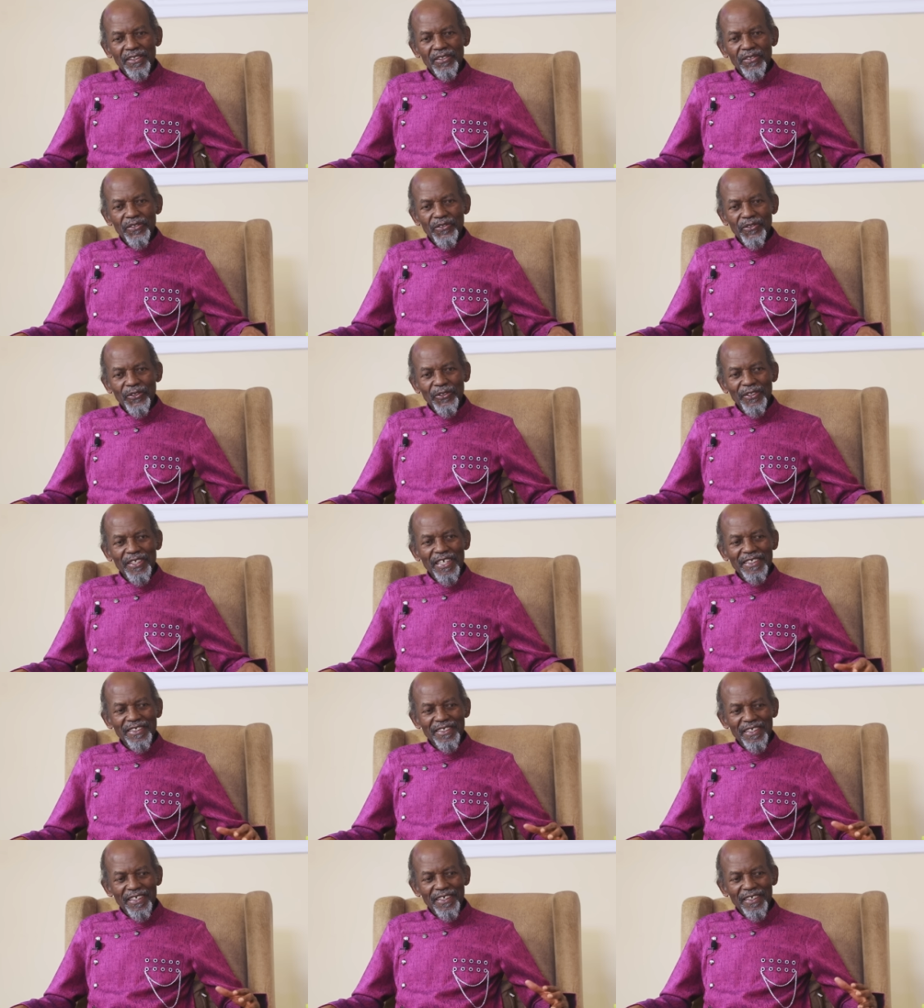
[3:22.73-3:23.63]
so
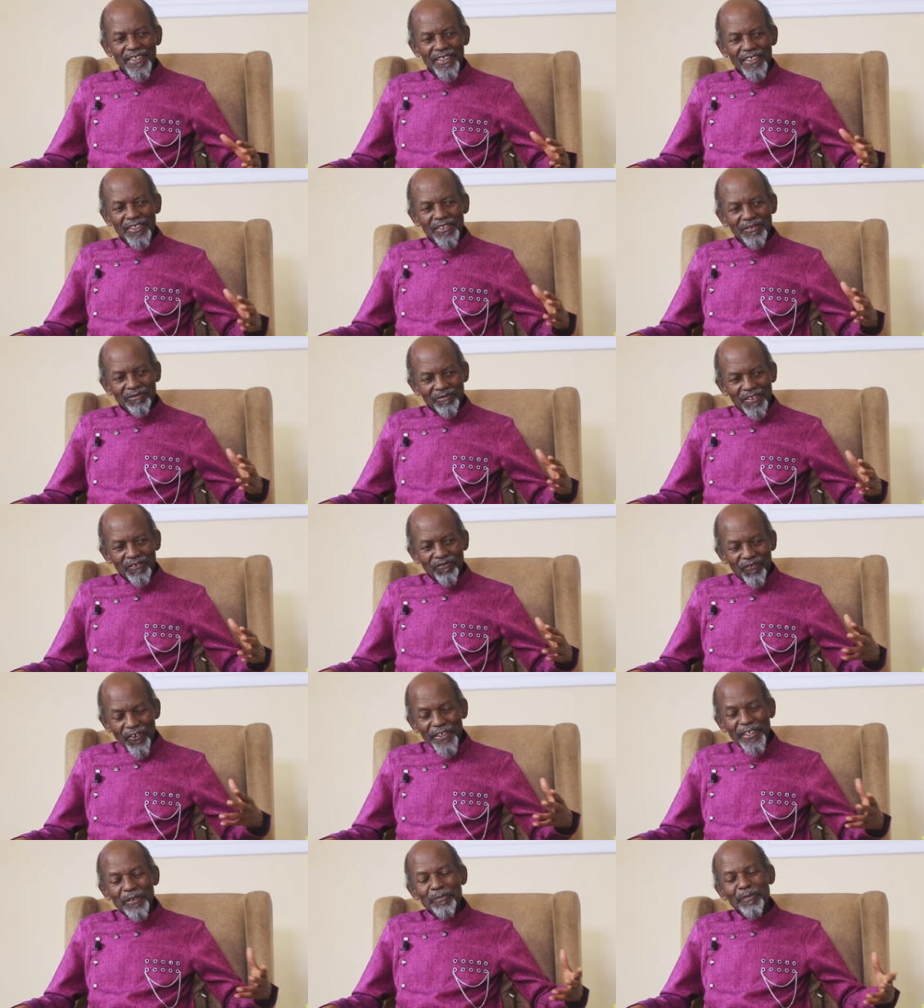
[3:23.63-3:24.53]
that
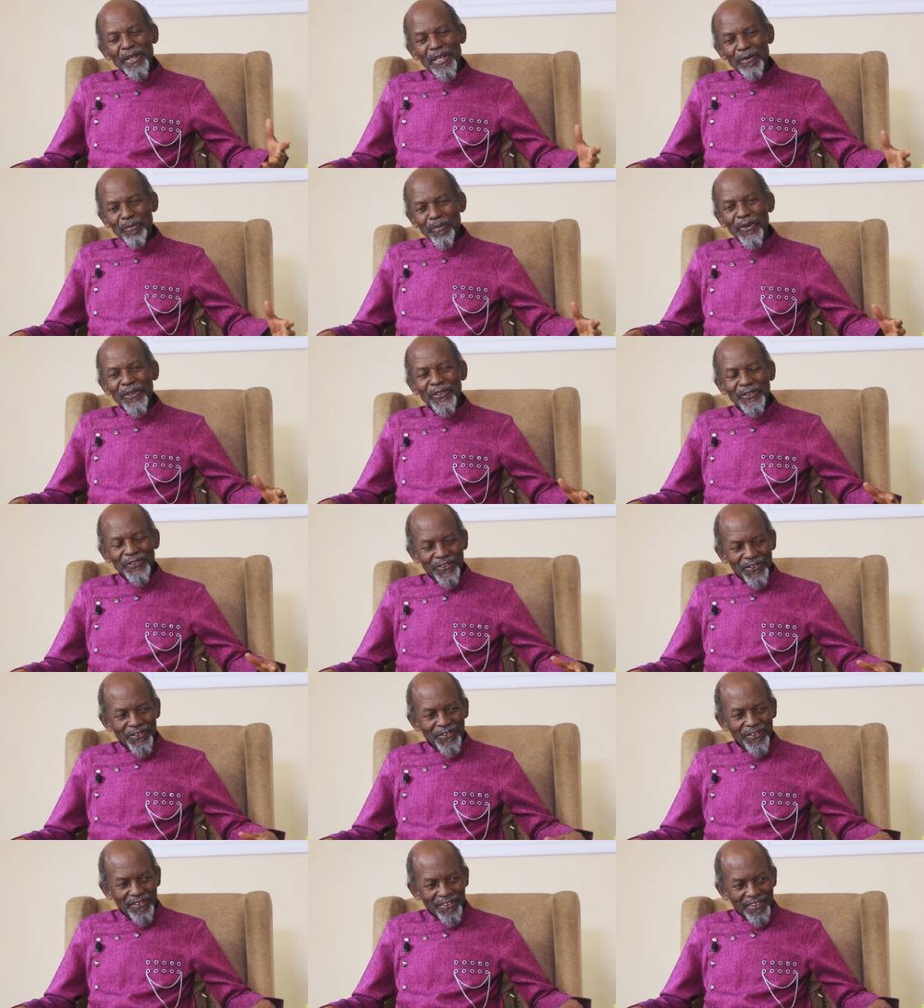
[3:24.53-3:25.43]
for a
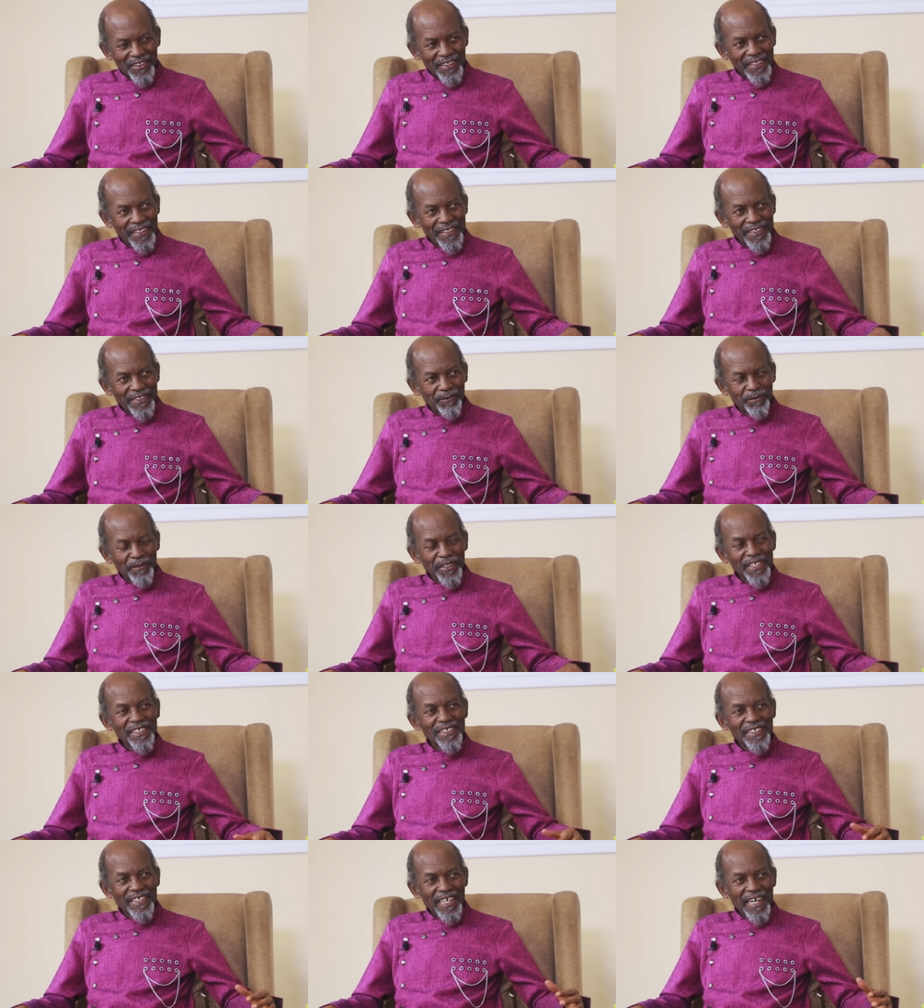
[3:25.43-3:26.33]
purpose, it is
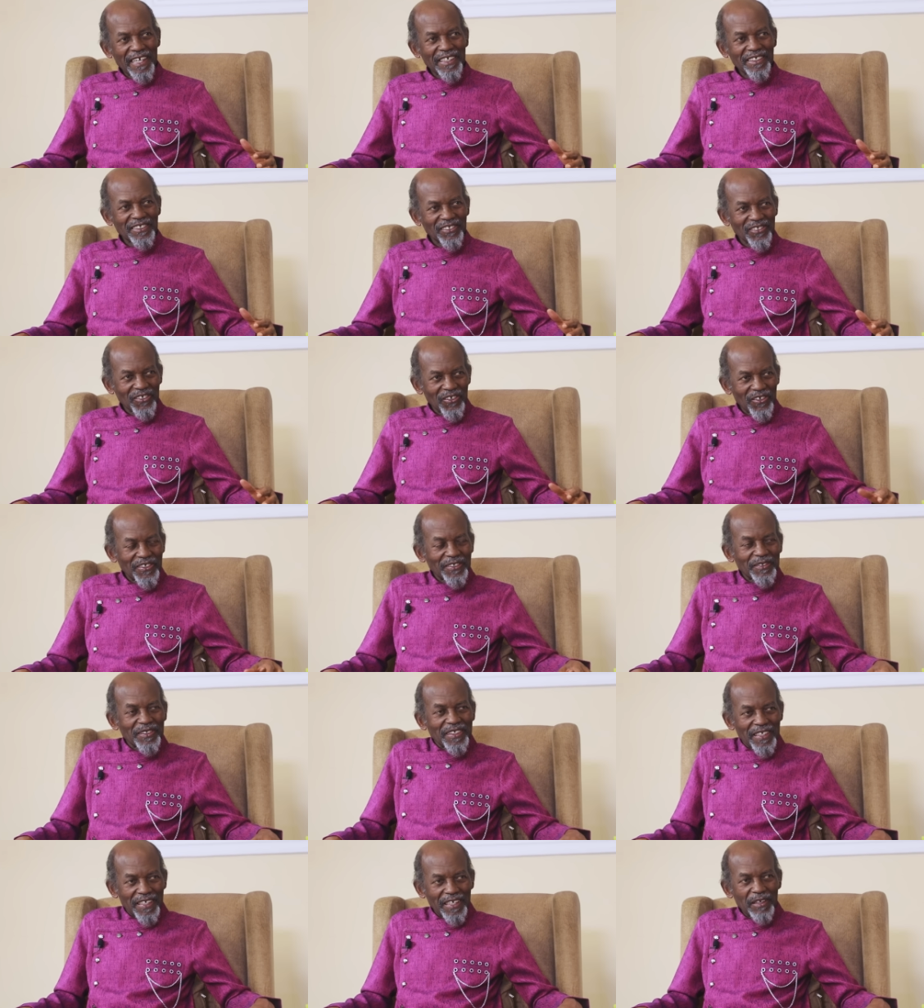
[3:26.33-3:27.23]
being done
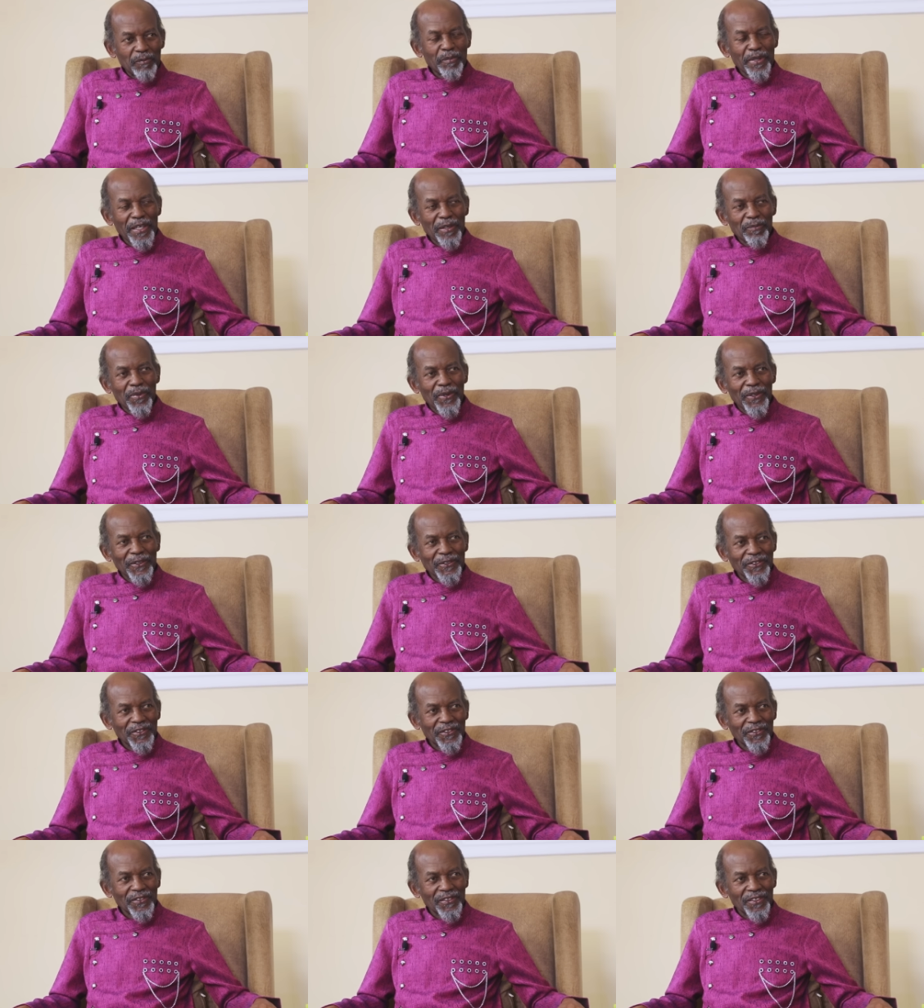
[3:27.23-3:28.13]
on a
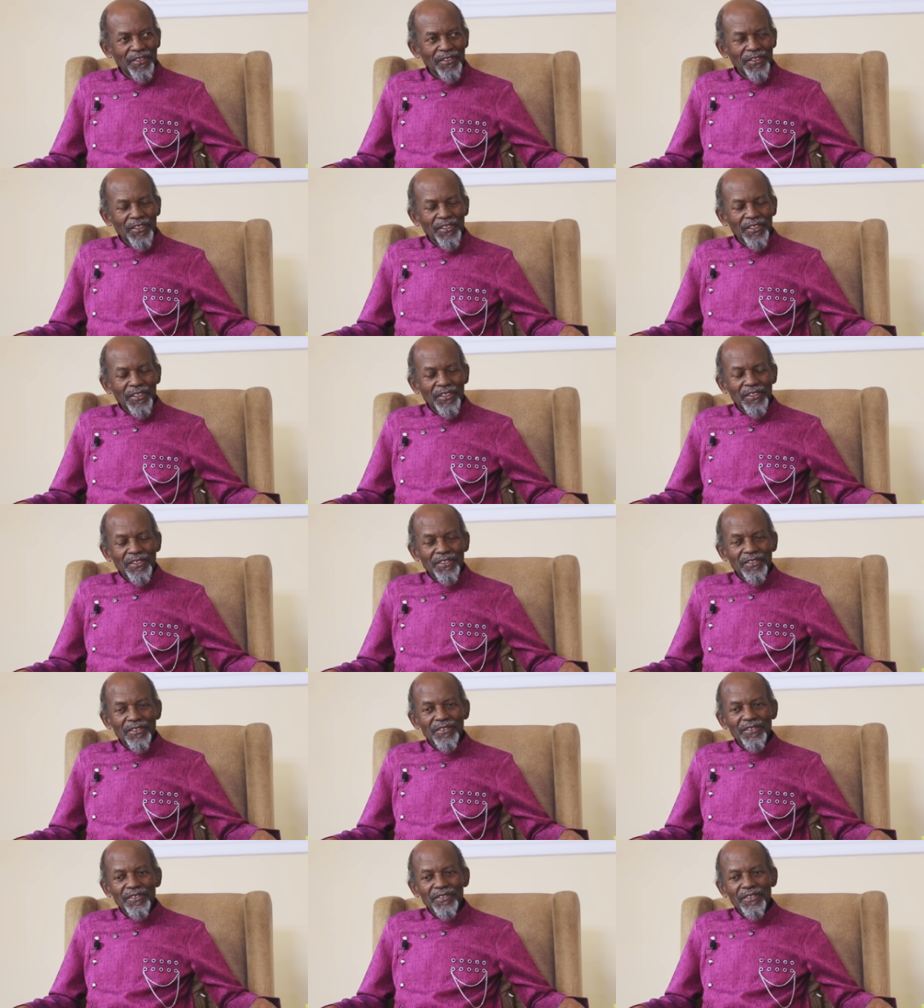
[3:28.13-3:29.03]
purpose.
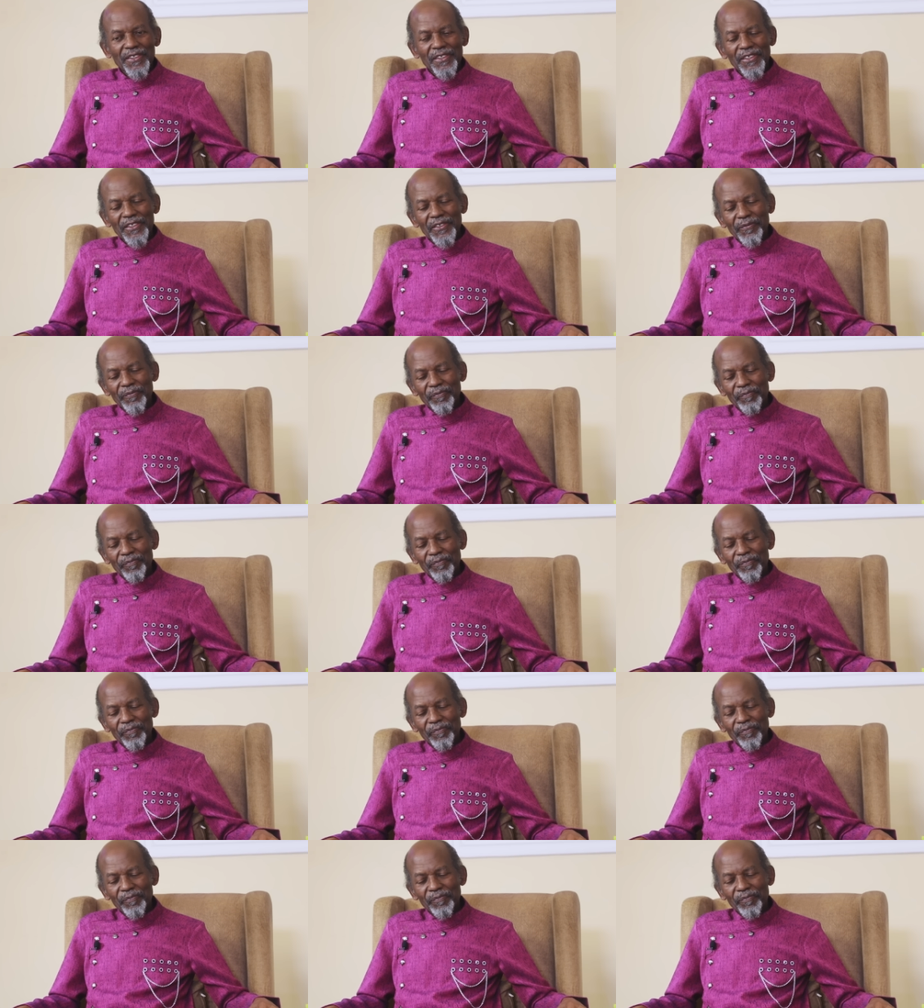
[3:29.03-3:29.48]
See,